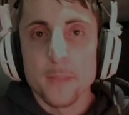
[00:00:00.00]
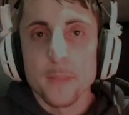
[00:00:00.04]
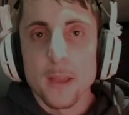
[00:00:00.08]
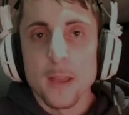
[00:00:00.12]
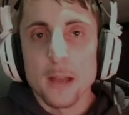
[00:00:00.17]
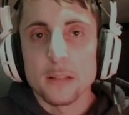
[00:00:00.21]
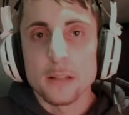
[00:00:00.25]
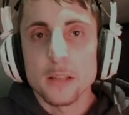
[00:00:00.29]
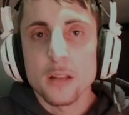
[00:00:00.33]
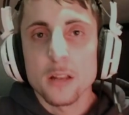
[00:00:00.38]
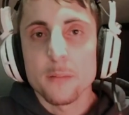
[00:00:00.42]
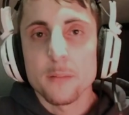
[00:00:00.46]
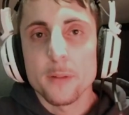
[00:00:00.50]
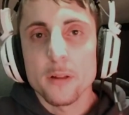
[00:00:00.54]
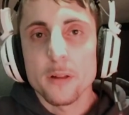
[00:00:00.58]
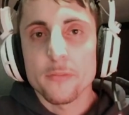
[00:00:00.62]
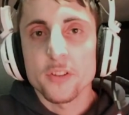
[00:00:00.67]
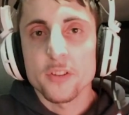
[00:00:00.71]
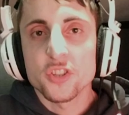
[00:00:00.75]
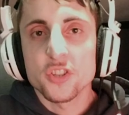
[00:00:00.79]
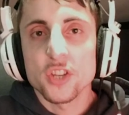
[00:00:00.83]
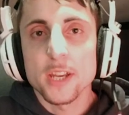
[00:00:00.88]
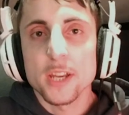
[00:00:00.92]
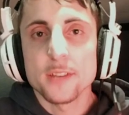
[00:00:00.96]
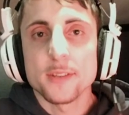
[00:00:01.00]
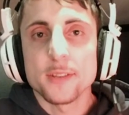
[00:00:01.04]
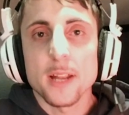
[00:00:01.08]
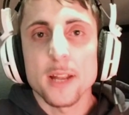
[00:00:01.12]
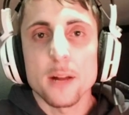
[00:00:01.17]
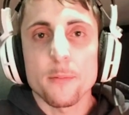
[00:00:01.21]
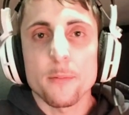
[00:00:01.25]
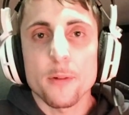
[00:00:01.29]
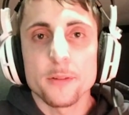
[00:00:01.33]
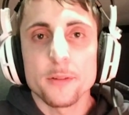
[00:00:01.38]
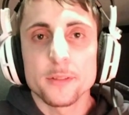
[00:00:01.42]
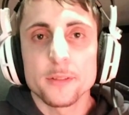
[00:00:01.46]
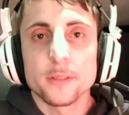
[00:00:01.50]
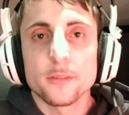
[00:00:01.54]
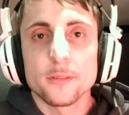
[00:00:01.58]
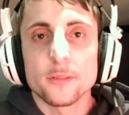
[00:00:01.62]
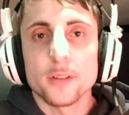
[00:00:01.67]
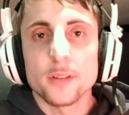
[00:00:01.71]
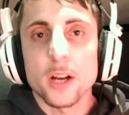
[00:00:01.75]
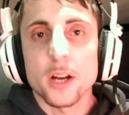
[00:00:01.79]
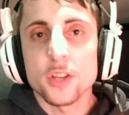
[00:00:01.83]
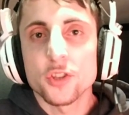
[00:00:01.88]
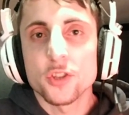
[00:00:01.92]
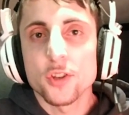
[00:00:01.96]
A little bit of a change that I wanted to
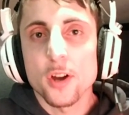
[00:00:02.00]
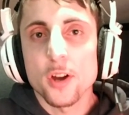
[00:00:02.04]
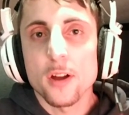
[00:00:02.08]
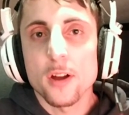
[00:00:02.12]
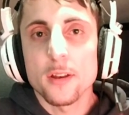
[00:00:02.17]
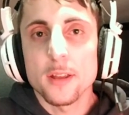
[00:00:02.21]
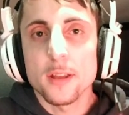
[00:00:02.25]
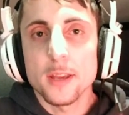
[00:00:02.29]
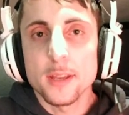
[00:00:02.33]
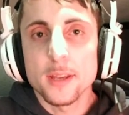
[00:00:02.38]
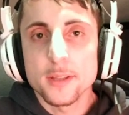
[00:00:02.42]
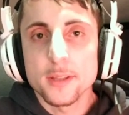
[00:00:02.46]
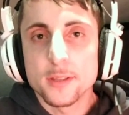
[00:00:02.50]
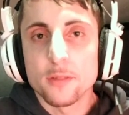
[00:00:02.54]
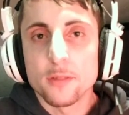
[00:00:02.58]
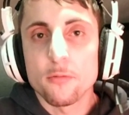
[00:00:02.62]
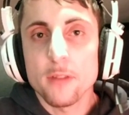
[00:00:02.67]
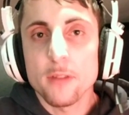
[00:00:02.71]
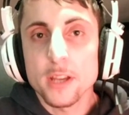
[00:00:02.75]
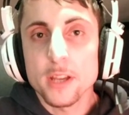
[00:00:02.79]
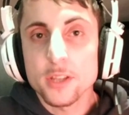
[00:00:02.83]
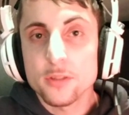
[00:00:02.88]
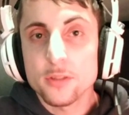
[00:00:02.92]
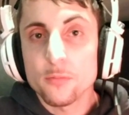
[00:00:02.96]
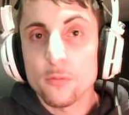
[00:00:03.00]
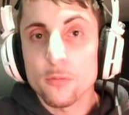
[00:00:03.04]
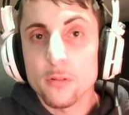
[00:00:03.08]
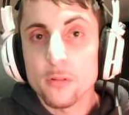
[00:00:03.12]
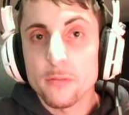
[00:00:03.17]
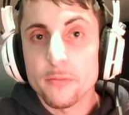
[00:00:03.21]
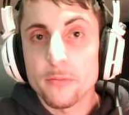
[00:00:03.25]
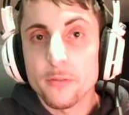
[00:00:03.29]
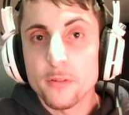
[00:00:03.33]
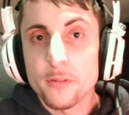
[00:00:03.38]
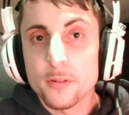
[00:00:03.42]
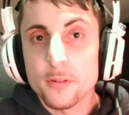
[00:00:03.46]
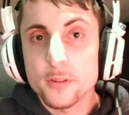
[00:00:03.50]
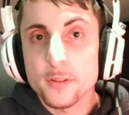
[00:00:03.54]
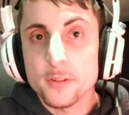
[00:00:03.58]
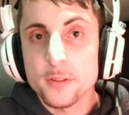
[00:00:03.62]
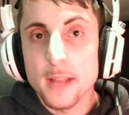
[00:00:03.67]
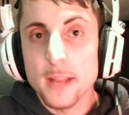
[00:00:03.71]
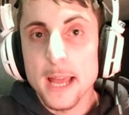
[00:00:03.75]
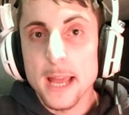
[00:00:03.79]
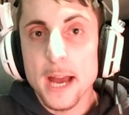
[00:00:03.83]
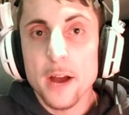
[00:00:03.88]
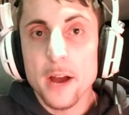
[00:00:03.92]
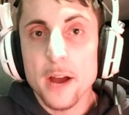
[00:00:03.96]
touch on is the race to world first
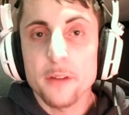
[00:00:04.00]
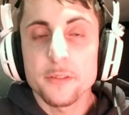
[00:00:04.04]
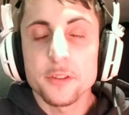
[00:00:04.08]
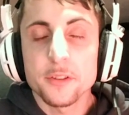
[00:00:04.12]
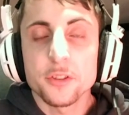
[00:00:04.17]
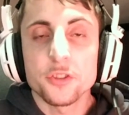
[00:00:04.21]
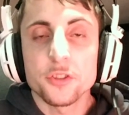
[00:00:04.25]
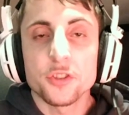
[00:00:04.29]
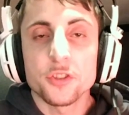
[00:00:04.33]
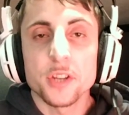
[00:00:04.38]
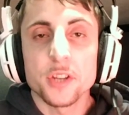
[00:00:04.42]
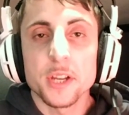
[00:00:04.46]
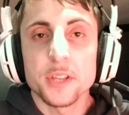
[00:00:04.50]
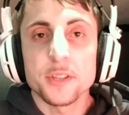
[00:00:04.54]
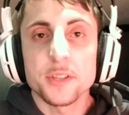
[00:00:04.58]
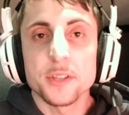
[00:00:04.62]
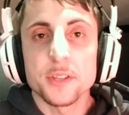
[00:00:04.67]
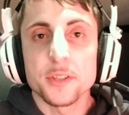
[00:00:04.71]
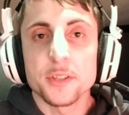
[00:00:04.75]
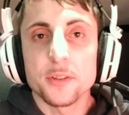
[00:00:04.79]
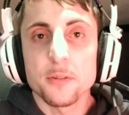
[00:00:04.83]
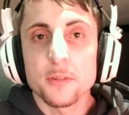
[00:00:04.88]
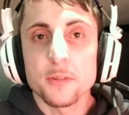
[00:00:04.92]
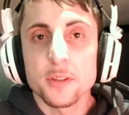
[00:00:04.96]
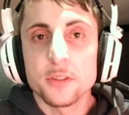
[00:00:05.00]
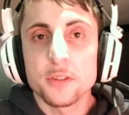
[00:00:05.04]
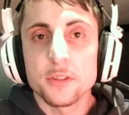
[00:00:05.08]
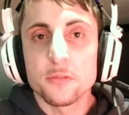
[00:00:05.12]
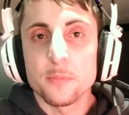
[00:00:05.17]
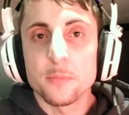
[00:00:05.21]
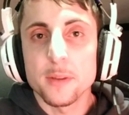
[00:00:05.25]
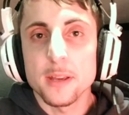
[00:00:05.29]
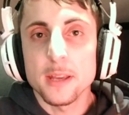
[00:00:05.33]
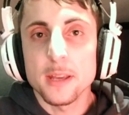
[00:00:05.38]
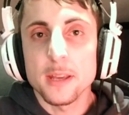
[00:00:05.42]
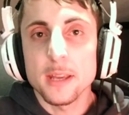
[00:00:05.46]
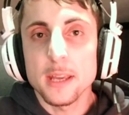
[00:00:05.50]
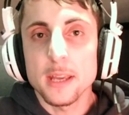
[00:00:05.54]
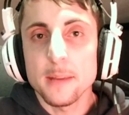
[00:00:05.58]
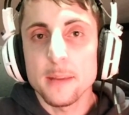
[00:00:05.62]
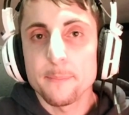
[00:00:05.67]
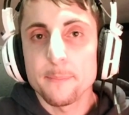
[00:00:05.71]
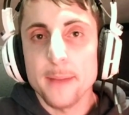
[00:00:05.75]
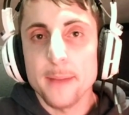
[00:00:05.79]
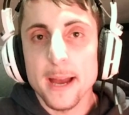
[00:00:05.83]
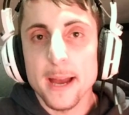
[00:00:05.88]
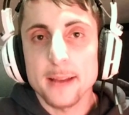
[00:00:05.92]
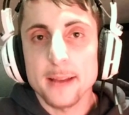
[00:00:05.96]
and how this change is going to be
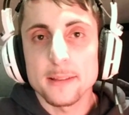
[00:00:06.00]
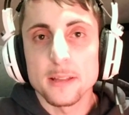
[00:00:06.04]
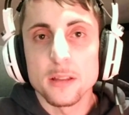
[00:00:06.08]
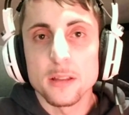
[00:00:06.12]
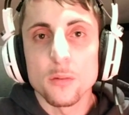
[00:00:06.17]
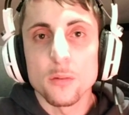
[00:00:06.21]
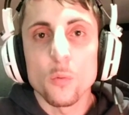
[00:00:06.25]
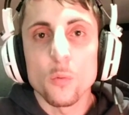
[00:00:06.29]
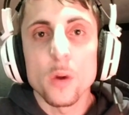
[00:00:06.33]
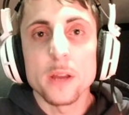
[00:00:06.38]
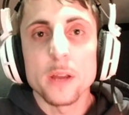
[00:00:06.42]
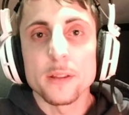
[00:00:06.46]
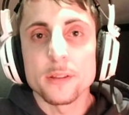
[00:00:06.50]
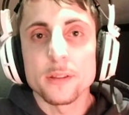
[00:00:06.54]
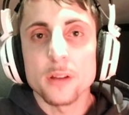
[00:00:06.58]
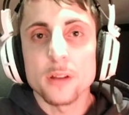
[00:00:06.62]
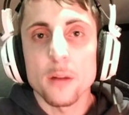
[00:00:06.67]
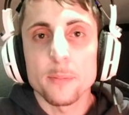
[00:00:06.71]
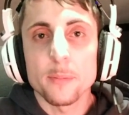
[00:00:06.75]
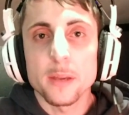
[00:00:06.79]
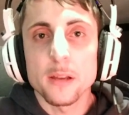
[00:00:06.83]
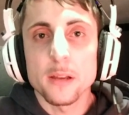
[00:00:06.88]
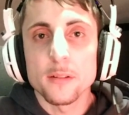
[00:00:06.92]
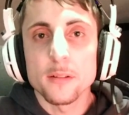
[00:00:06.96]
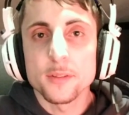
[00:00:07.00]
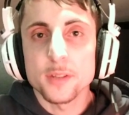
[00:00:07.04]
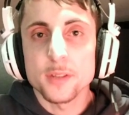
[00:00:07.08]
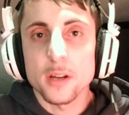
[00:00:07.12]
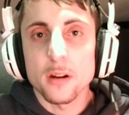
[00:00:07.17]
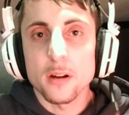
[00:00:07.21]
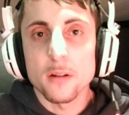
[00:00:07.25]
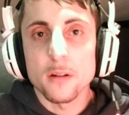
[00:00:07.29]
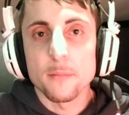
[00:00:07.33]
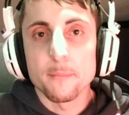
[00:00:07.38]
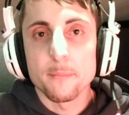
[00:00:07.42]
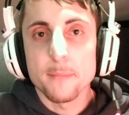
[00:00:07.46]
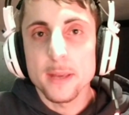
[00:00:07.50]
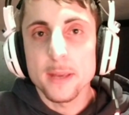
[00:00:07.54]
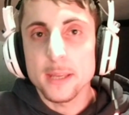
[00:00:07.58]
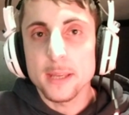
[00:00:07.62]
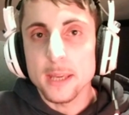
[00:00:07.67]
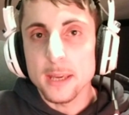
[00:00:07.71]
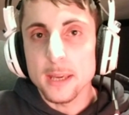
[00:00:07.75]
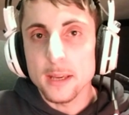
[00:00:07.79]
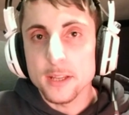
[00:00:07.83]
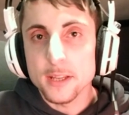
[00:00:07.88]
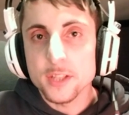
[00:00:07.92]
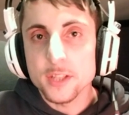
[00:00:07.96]
impacting the way the top guilds are
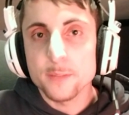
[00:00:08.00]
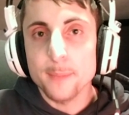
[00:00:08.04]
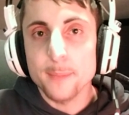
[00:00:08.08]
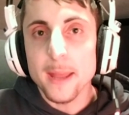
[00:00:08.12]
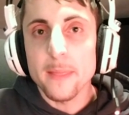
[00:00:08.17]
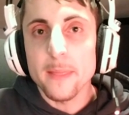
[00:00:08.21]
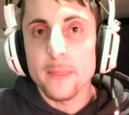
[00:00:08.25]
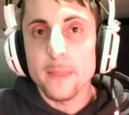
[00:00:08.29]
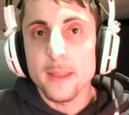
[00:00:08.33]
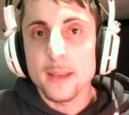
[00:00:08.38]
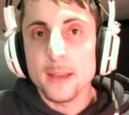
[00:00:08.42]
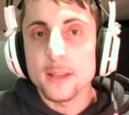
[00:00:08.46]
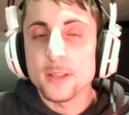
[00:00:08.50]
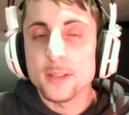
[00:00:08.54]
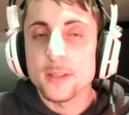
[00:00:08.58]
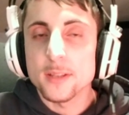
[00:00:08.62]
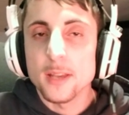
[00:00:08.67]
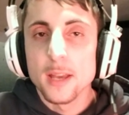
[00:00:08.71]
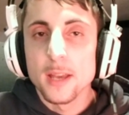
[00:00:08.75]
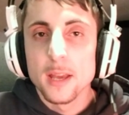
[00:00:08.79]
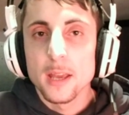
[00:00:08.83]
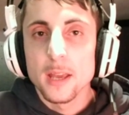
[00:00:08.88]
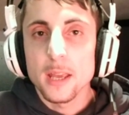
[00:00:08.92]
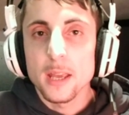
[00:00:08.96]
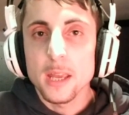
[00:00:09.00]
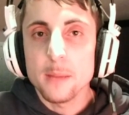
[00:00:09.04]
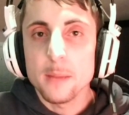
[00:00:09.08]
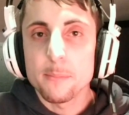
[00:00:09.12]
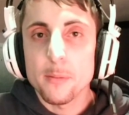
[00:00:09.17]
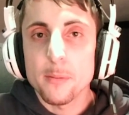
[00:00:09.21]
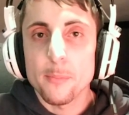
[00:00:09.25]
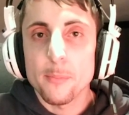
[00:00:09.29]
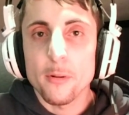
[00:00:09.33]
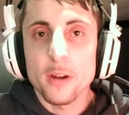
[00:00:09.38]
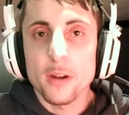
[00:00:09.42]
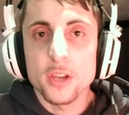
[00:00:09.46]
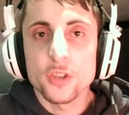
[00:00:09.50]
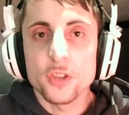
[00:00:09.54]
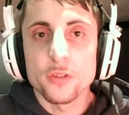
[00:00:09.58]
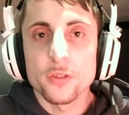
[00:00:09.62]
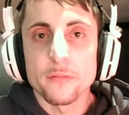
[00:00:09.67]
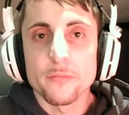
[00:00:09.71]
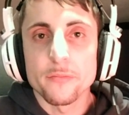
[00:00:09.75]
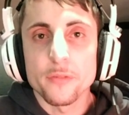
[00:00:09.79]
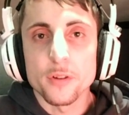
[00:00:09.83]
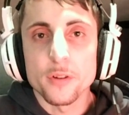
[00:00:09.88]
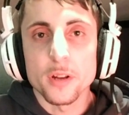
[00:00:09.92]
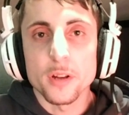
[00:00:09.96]
making spendings in
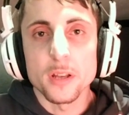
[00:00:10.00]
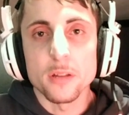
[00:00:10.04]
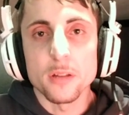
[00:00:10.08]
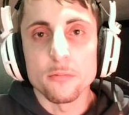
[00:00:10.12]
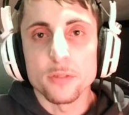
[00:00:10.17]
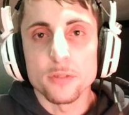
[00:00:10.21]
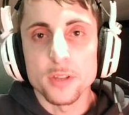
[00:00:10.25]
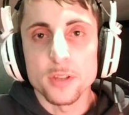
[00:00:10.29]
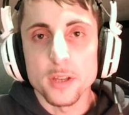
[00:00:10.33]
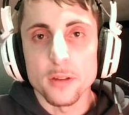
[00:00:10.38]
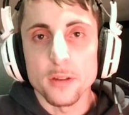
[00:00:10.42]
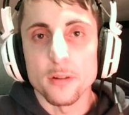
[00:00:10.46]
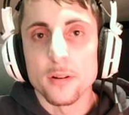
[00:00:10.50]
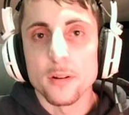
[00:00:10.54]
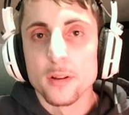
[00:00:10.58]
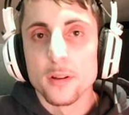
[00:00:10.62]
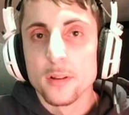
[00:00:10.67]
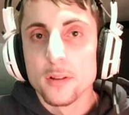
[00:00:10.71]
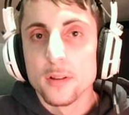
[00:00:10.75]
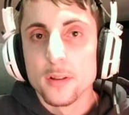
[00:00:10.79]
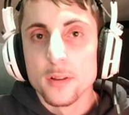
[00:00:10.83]
preparation for the new tier.